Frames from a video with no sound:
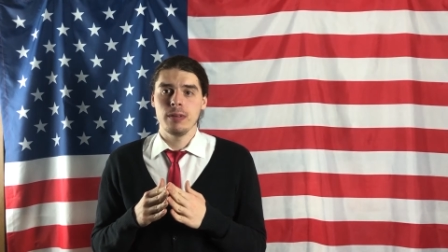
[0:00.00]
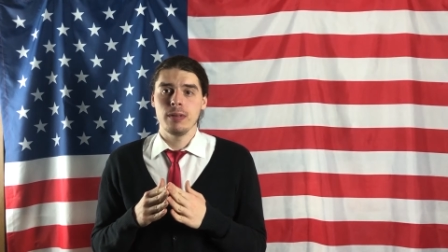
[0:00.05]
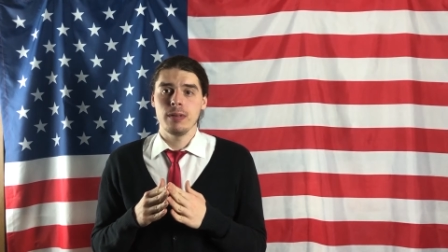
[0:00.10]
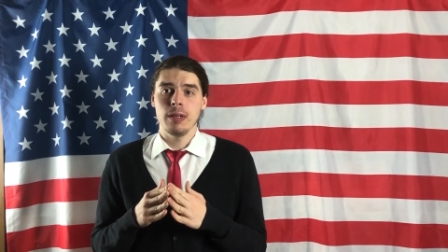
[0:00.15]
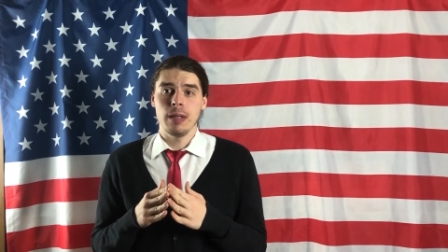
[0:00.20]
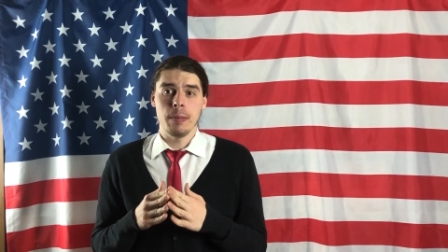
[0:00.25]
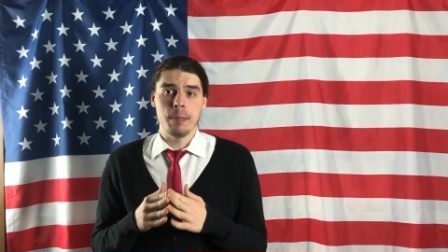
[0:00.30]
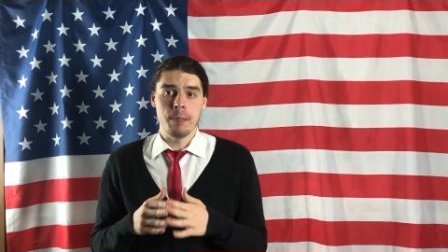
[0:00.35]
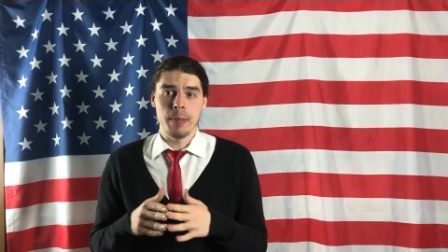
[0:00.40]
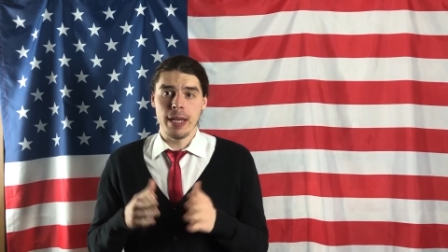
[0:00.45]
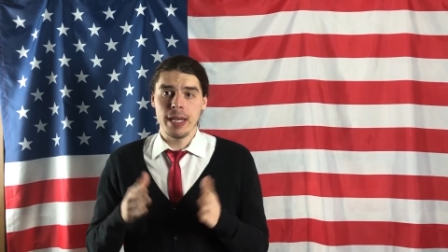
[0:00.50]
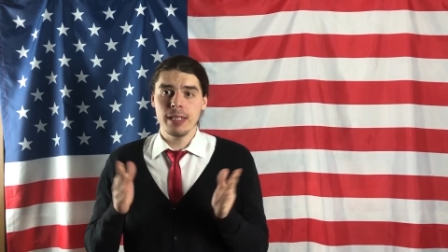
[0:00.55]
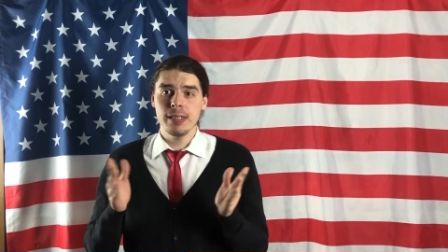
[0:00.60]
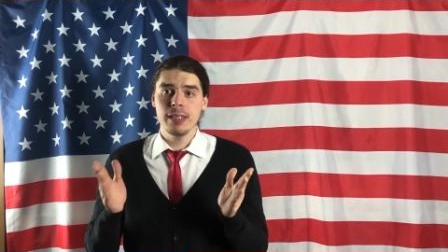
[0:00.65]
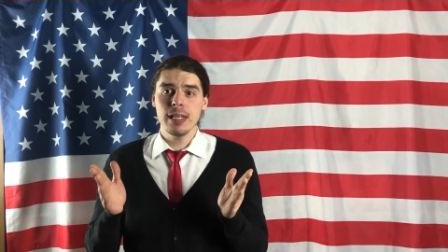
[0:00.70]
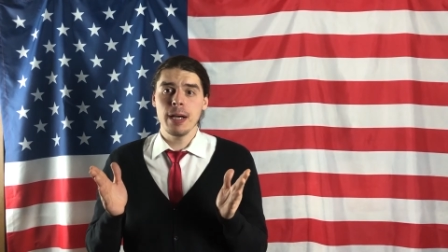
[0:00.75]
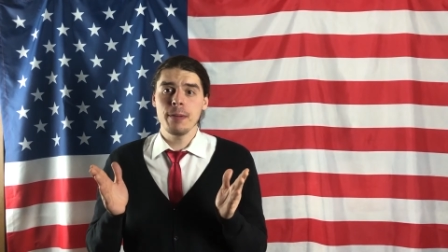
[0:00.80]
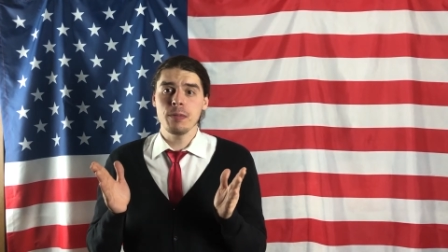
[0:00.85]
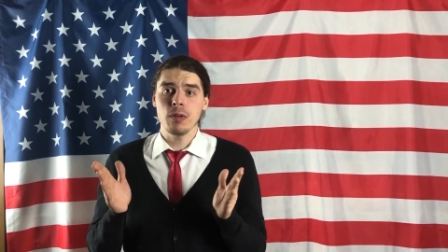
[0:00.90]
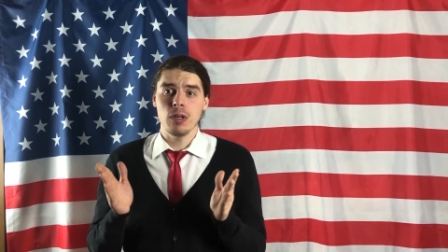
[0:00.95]
and make
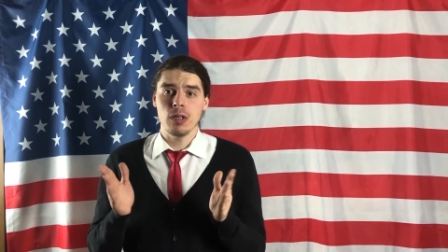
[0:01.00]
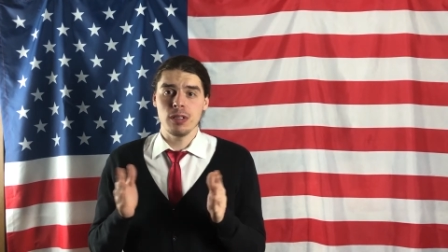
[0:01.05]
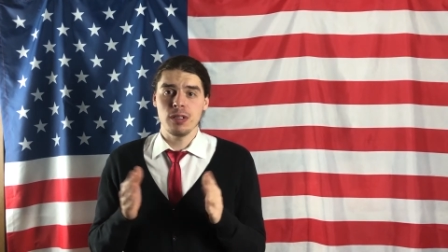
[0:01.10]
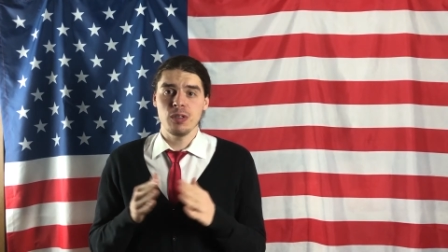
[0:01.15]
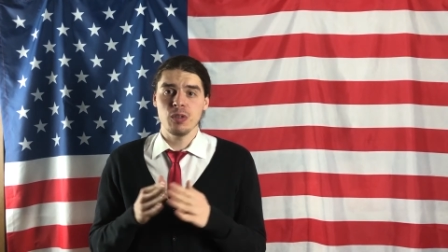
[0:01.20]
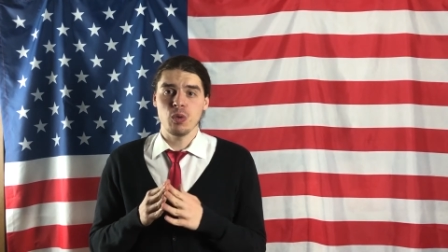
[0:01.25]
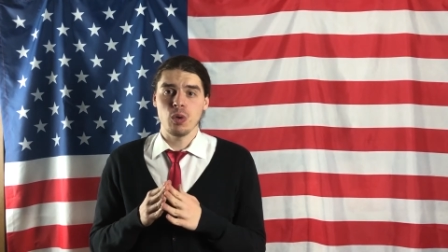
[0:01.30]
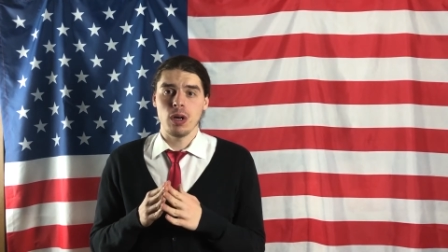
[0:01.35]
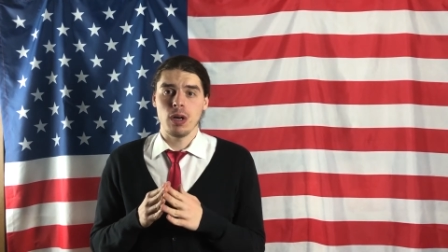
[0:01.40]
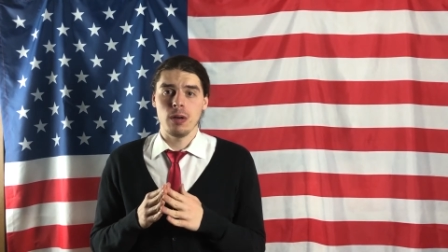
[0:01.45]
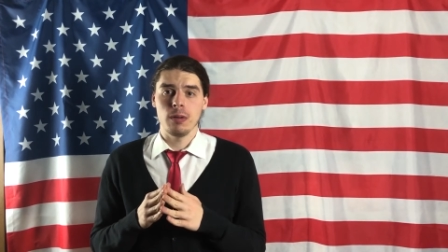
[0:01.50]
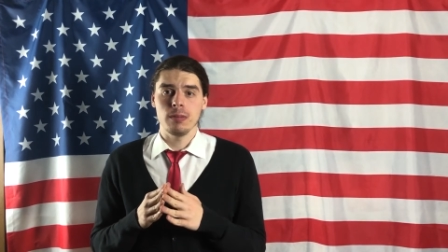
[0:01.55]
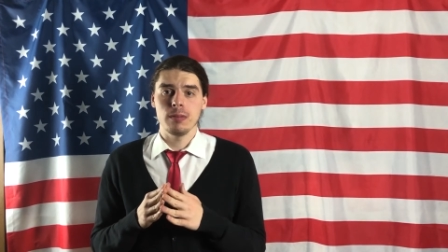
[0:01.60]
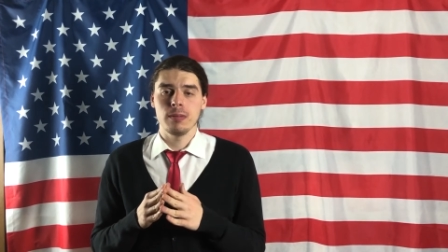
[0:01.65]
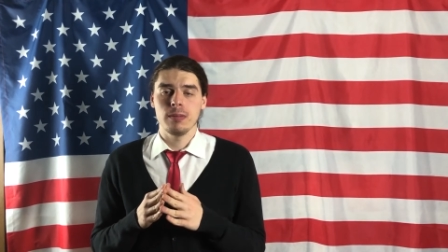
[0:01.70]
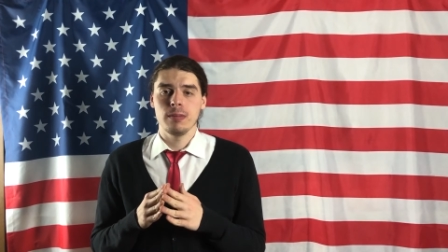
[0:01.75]
some noise around.